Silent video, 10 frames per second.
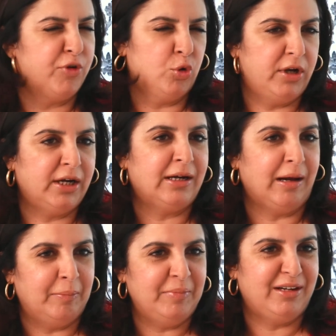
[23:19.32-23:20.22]
Few didn't
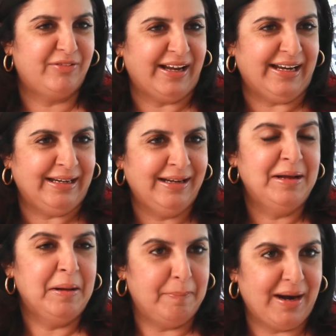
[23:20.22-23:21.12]
come. It's fine.
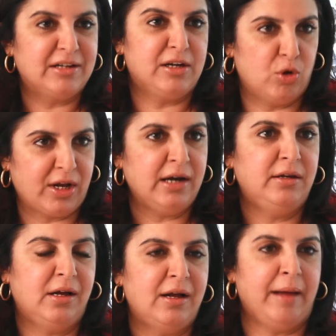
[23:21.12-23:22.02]
But look
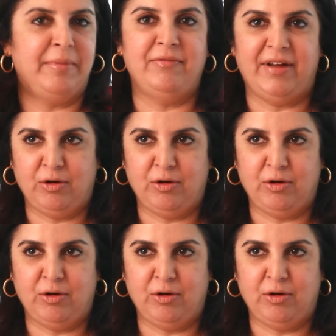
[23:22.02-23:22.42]
at I mean,